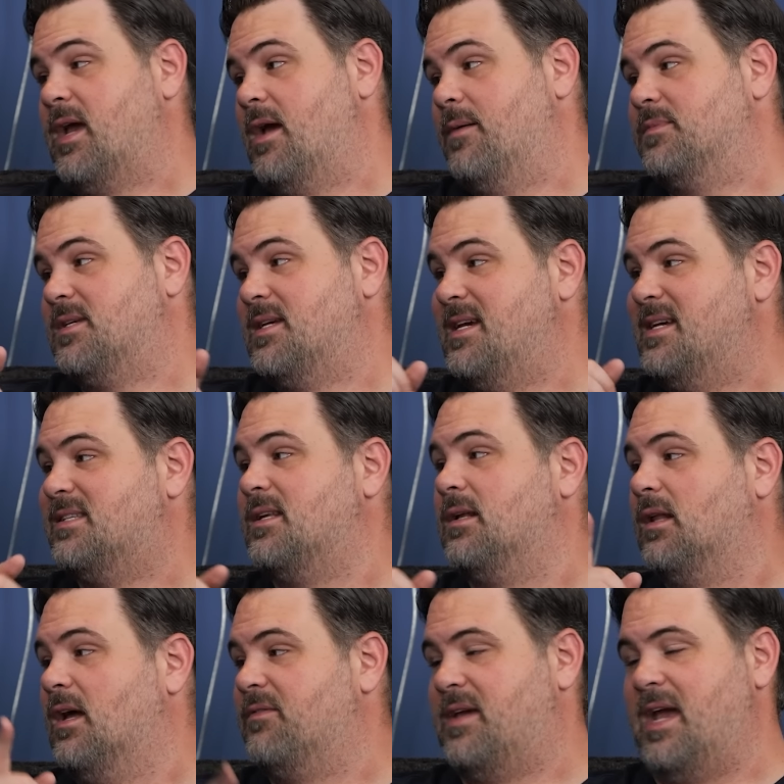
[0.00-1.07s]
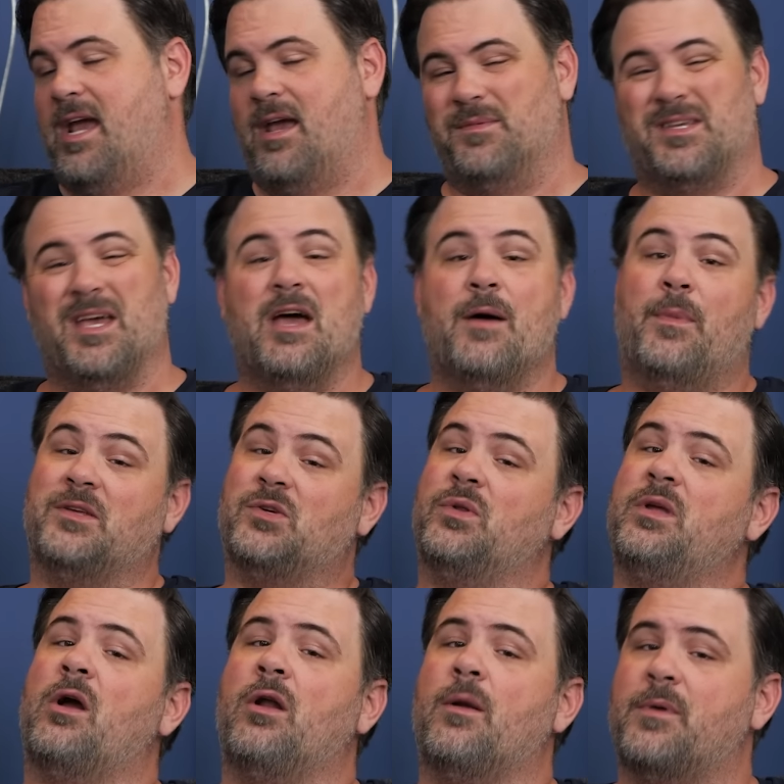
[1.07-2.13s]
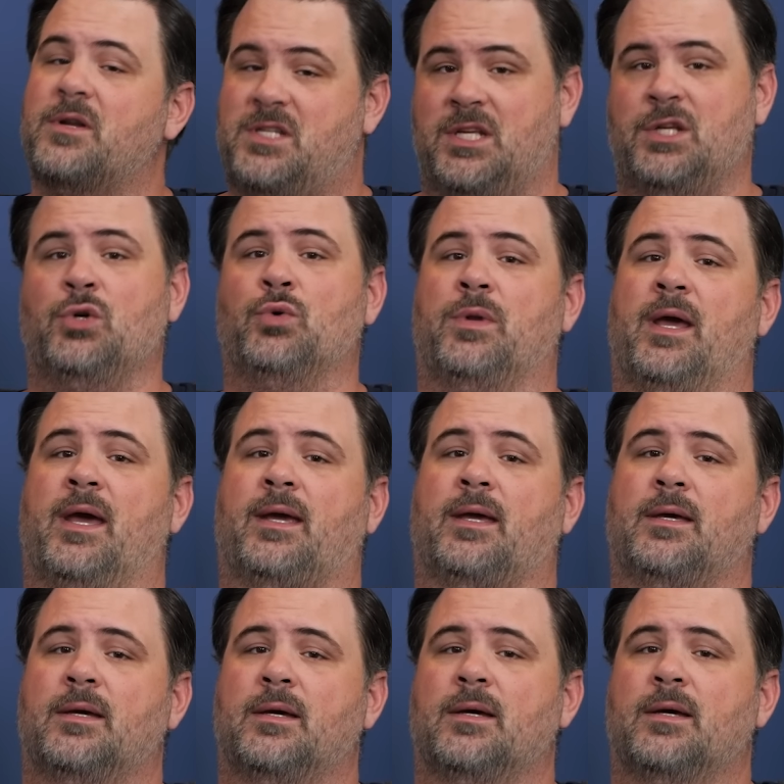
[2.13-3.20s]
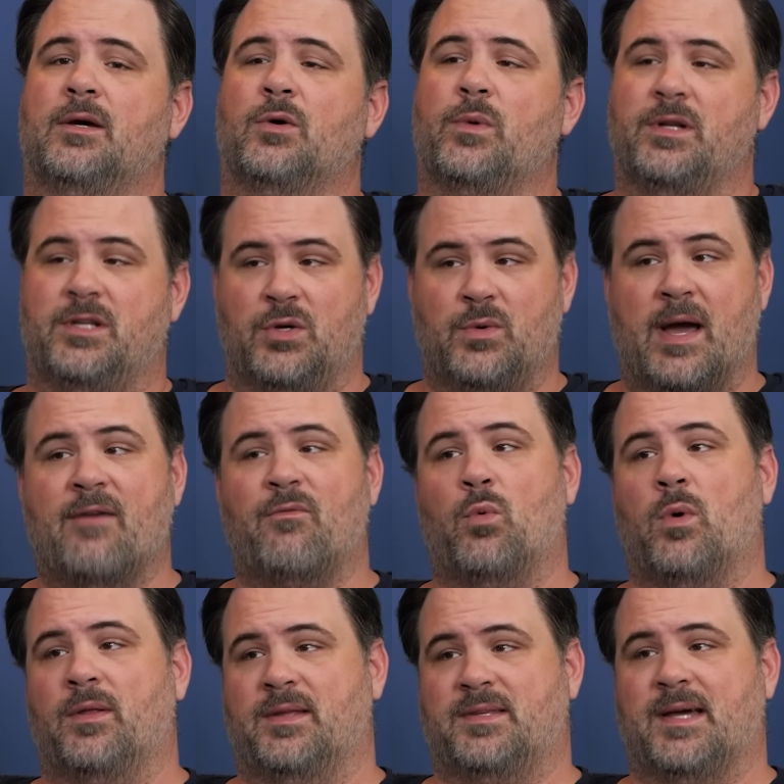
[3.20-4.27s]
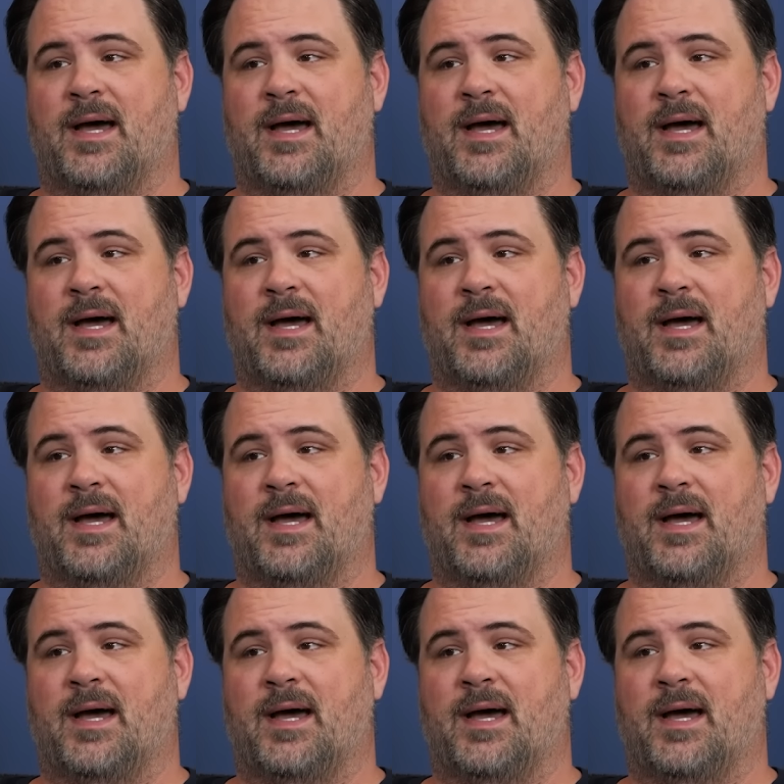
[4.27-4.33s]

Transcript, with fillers: games. Yes. Easy to love games, but it's only our number two, Nick. We do have one that's